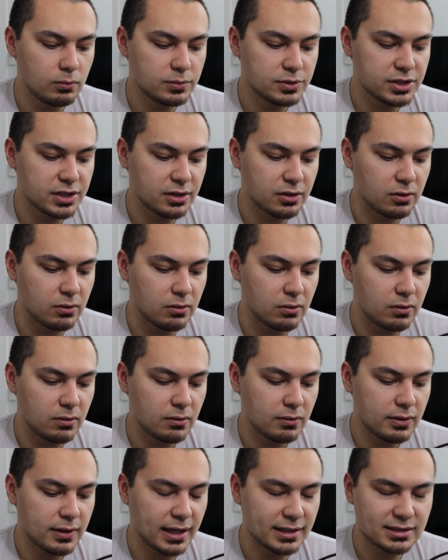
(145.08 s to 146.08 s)
So
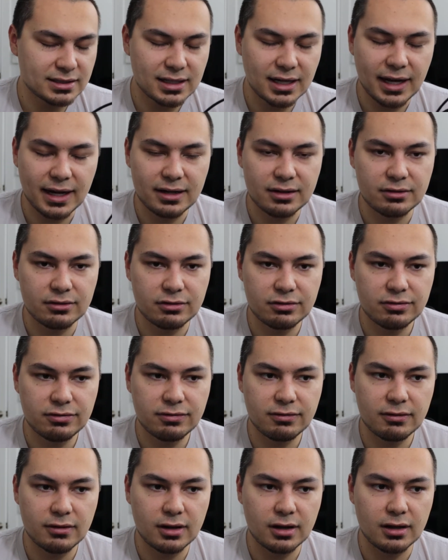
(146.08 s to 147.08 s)
that's kind
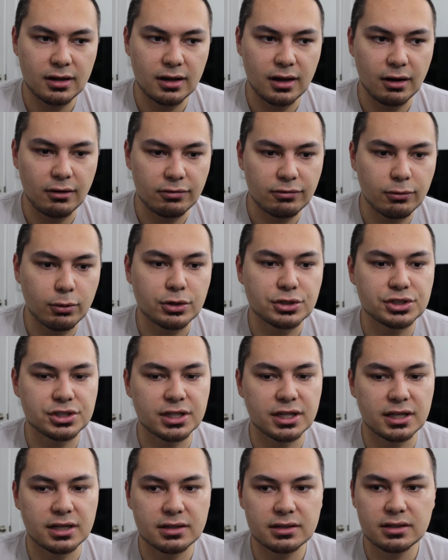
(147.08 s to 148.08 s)
of
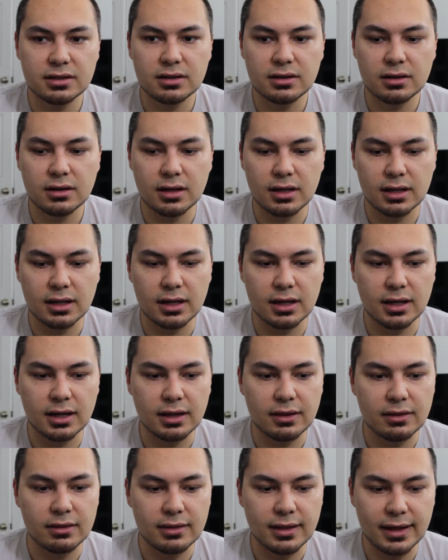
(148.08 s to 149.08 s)
unfortunate.
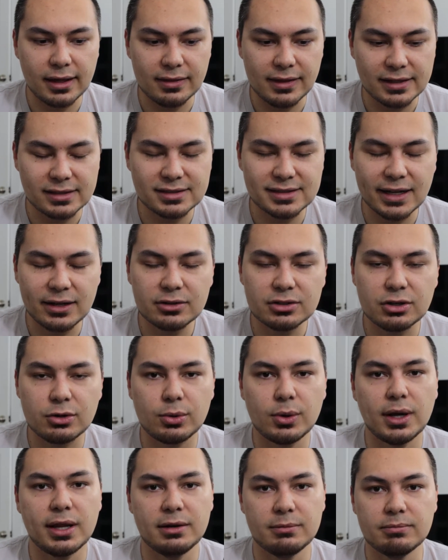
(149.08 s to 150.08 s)
They sound
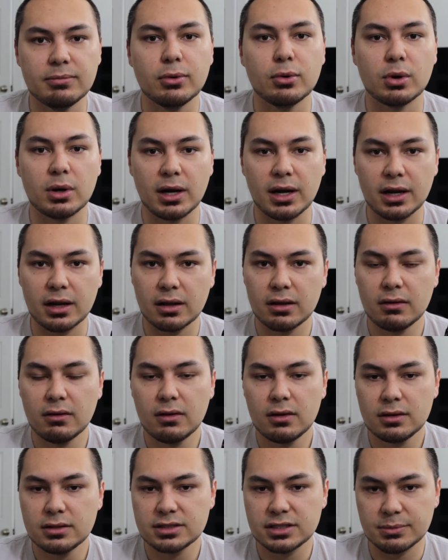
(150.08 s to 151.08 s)
quite boring
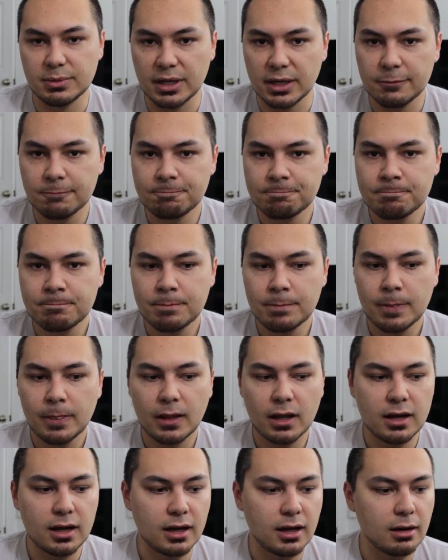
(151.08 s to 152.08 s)
to me.
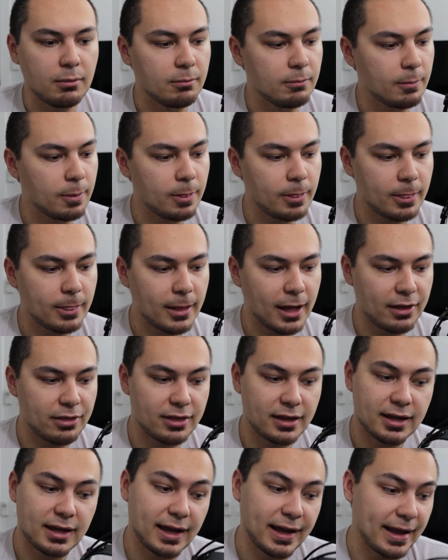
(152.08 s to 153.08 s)
I
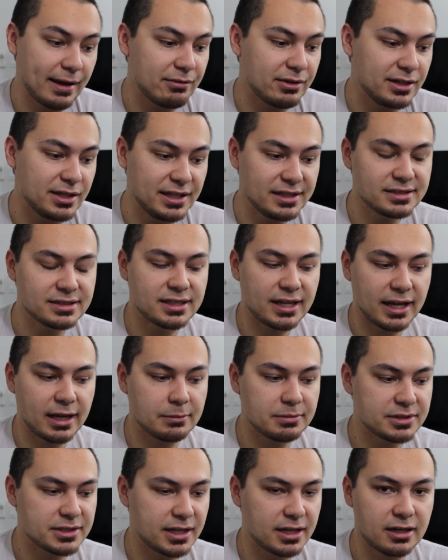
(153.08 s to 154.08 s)
think I have a decent
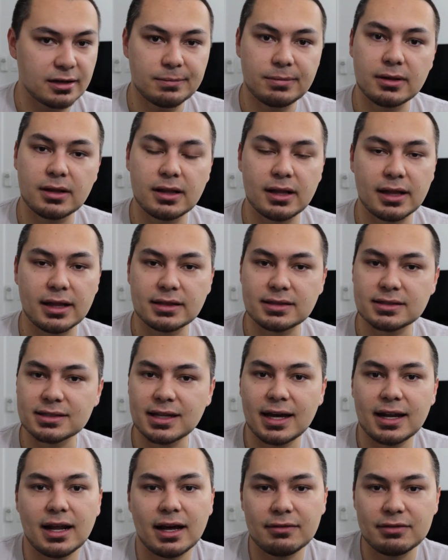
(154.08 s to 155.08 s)
amp setup. It's
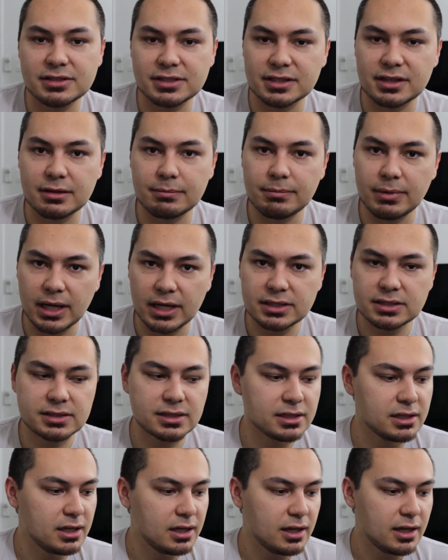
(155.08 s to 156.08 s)
not obviously the best.
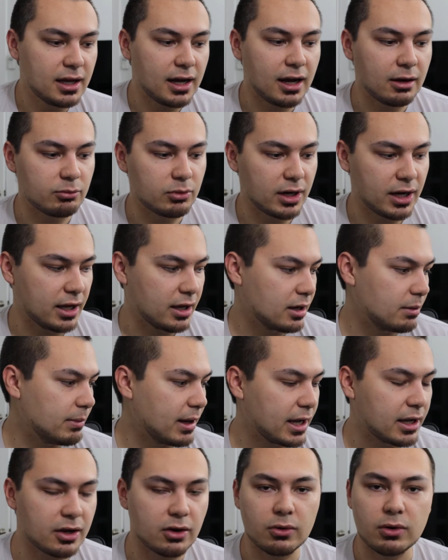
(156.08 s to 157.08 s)
I'm running a
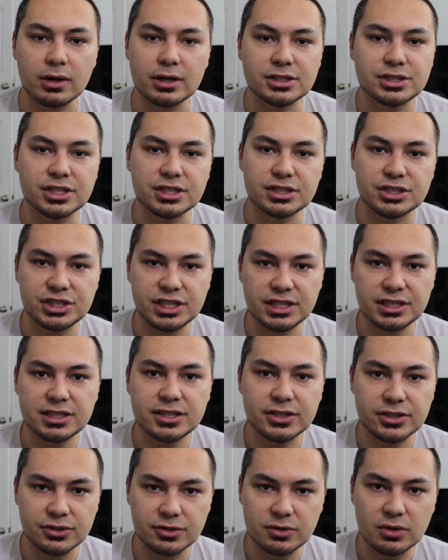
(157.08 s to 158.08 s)
Mica Origin
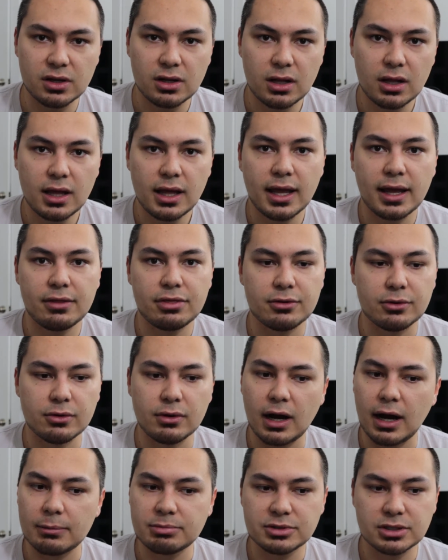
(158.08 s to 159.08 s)
G2
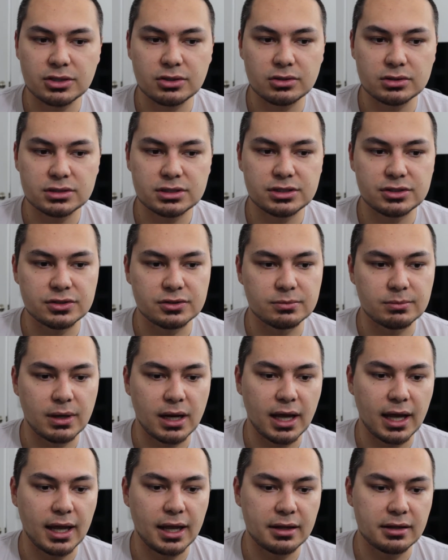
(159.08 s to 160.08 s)
through optical to
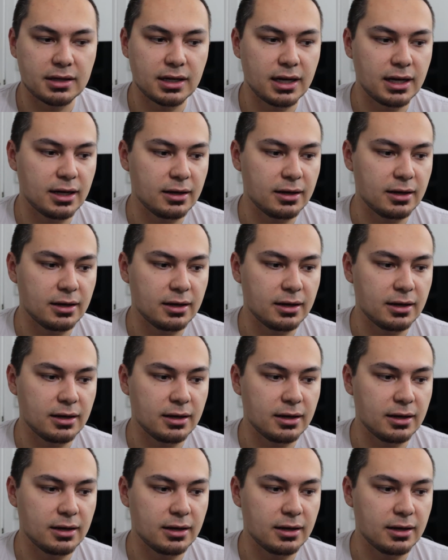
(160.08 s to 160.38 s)
my